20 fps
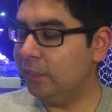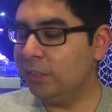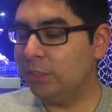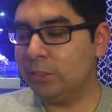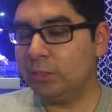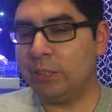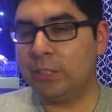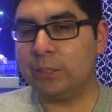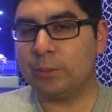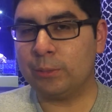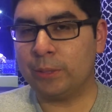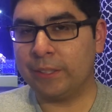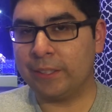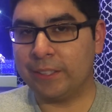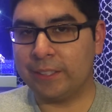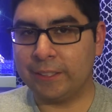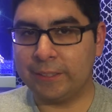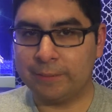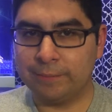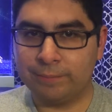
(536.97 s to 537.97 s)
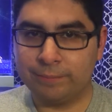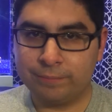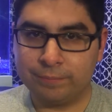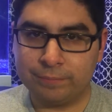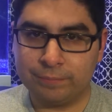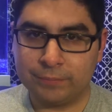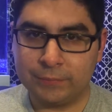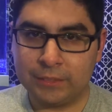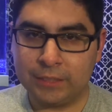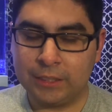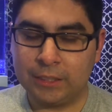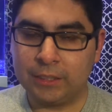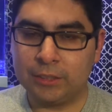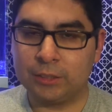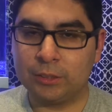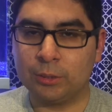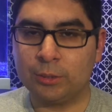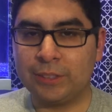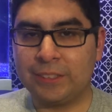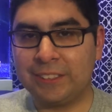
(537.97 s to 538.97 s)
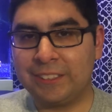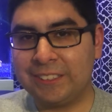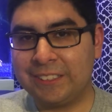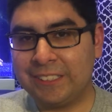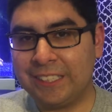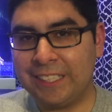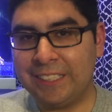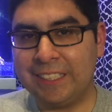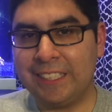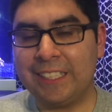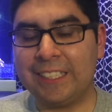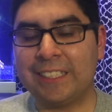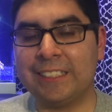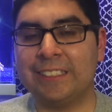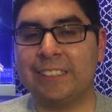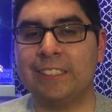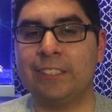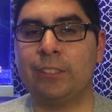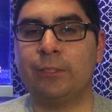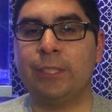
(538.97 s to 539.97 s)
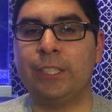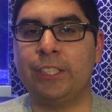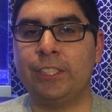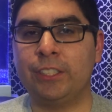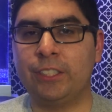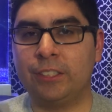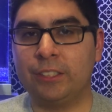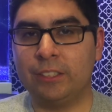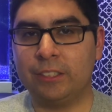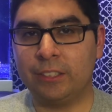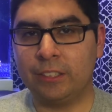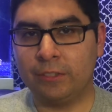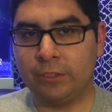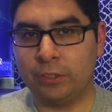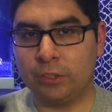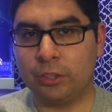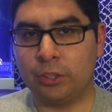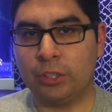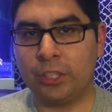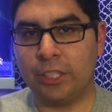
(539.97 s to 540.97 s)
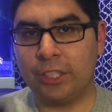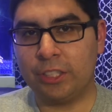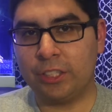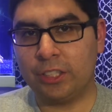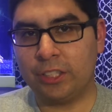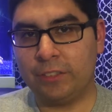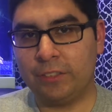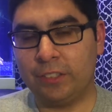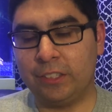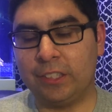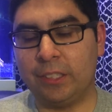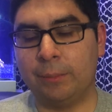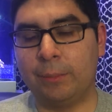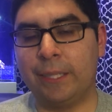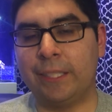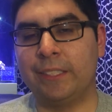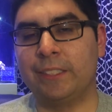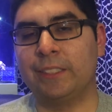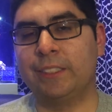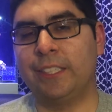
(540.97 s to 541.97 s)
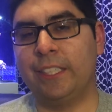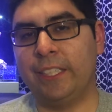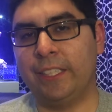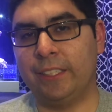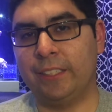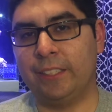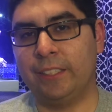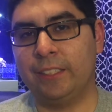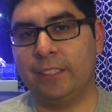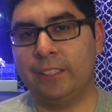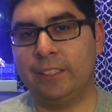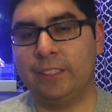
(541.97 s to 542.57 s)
So that's one thing. So take that in consideration, the filtration, if you're going to buy this tank.